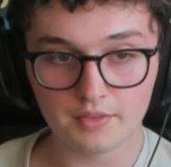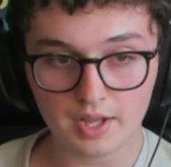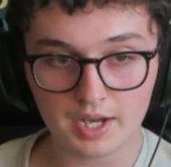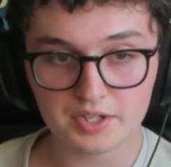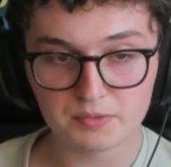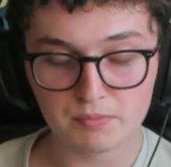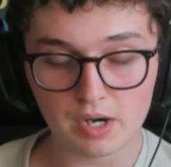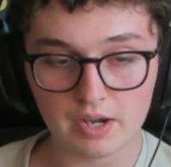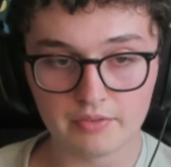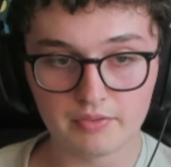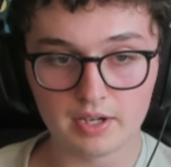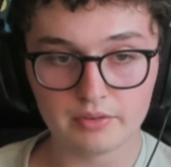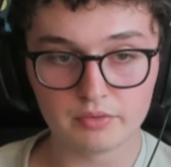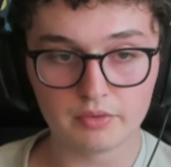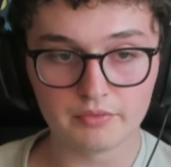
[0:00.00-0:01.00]
That is my
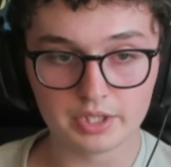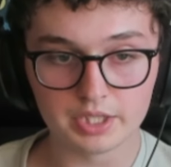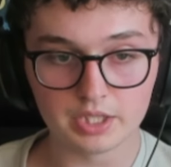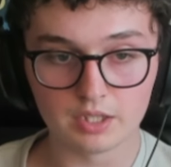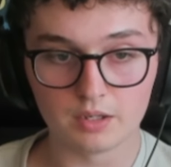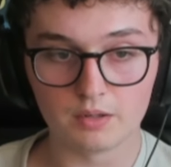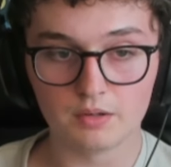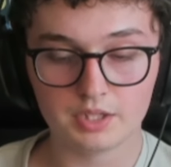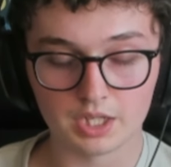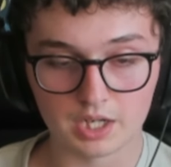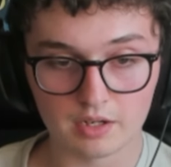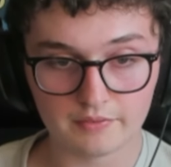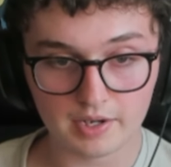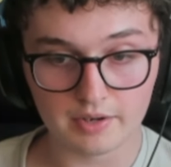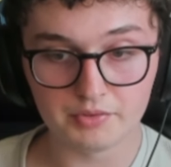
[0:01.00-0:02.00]
favorite video that
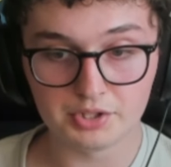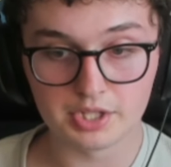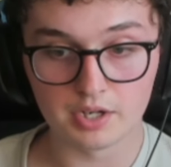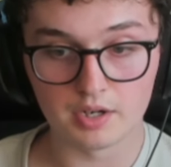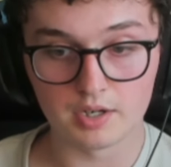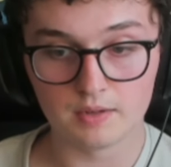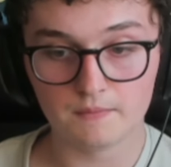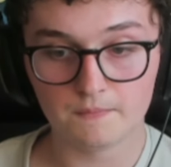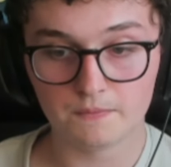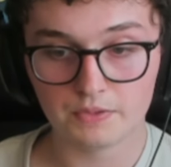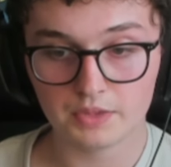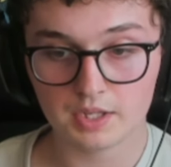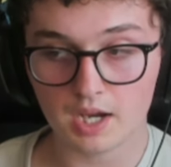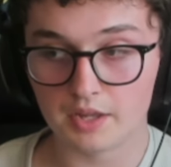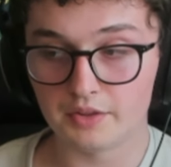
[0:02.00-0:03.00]
I've ever done.
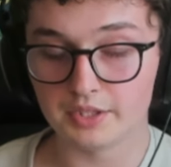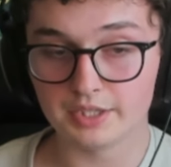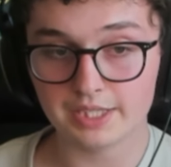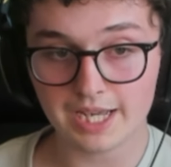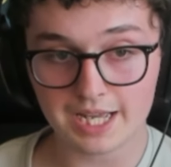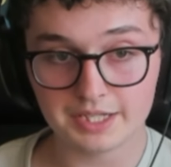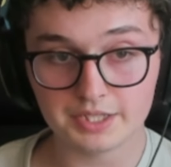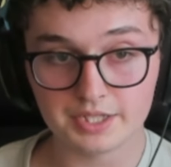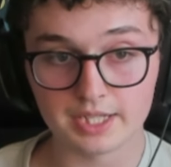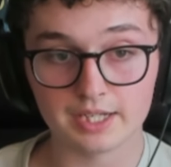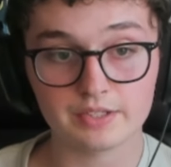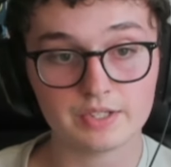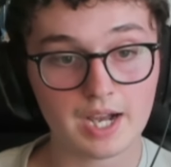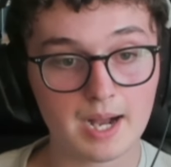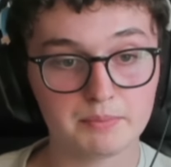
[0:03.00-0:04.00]
I think the editing
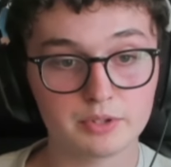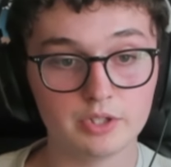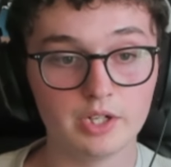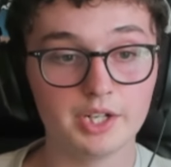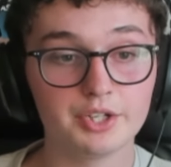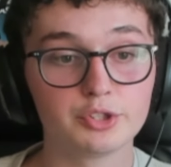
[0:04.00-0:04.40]
is absolutely